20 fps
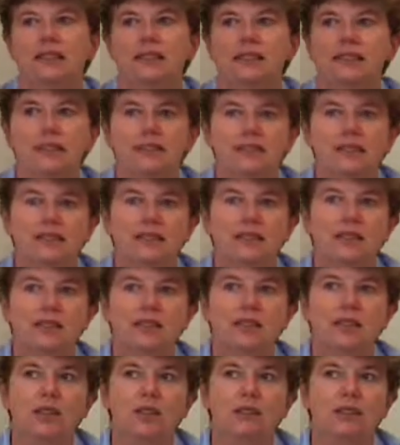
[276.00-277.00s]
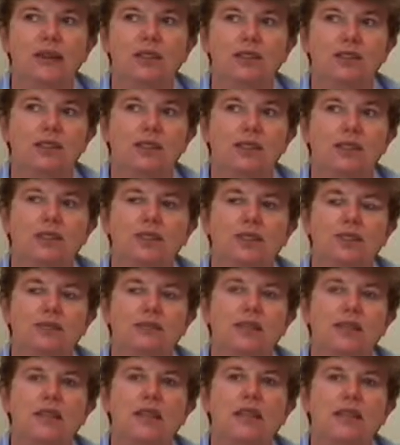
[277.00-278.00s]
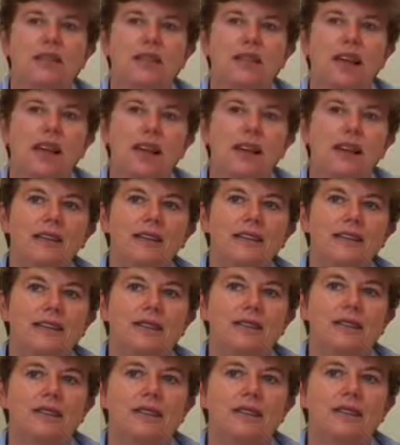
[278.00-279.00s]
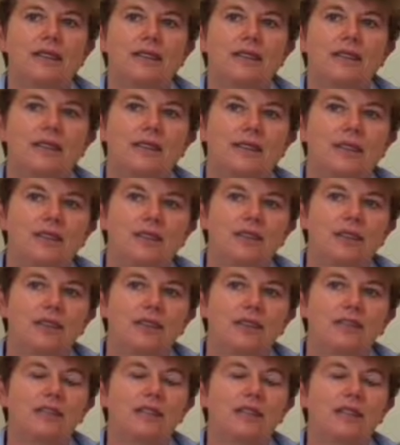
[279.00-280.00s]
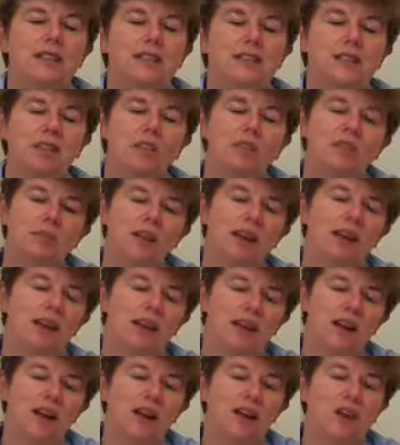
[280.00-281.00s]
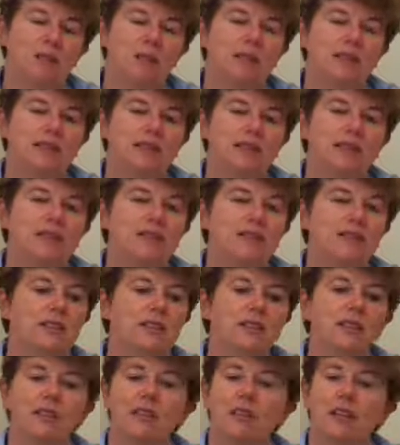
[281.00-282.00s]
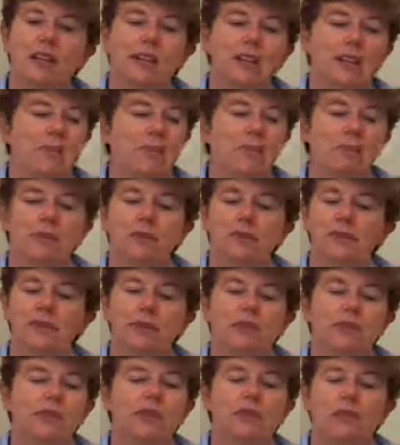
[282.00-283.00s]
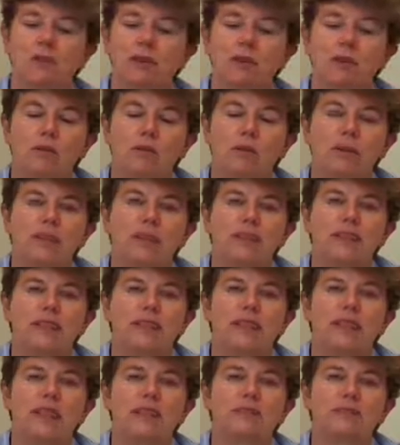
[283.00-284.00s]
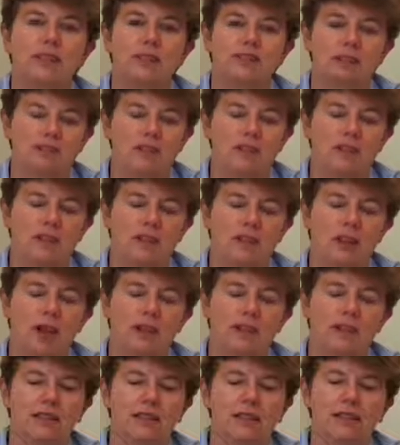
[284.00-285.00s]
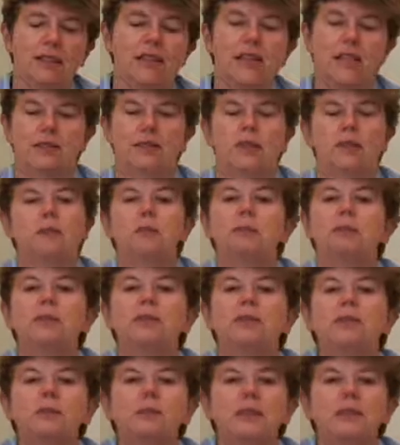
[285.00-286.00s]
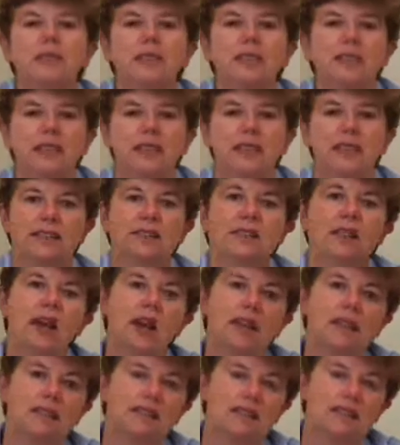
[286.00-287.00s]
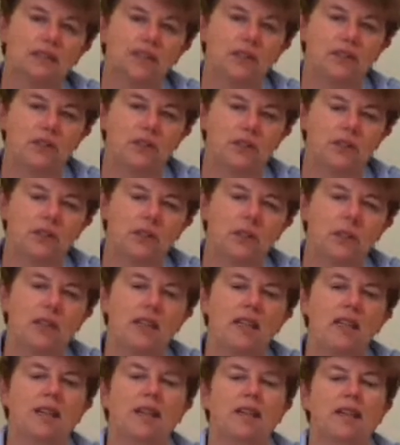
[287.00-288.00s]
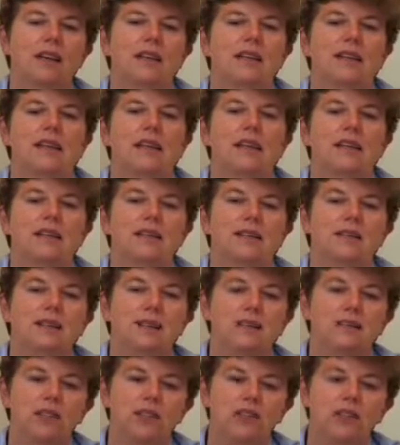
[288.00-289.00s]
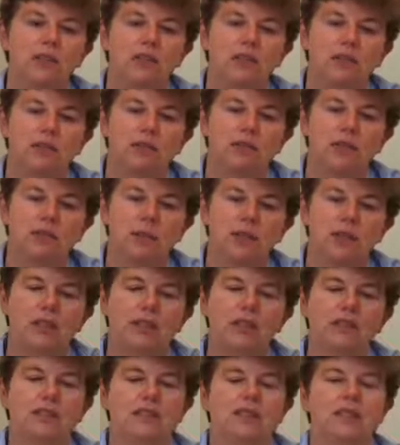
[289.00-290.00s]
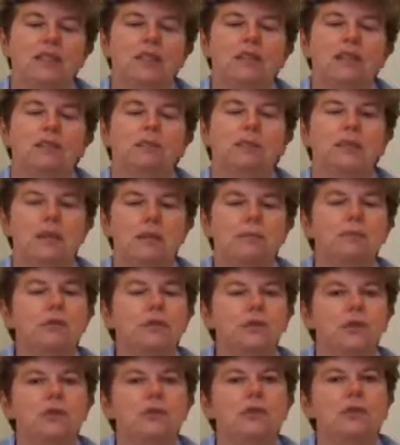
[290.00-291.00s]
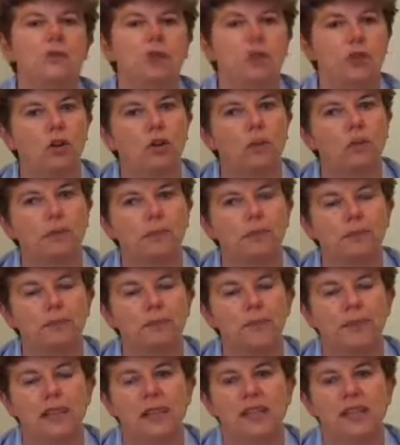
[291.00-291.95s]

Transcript: And uh, you can imagine that he's a very sad and uh, defeated old man now because he's just not capable of doing the job. Even with a target the size of a hippopotamus, his eyes are just too weak and his vision too blurred to be able to do the job.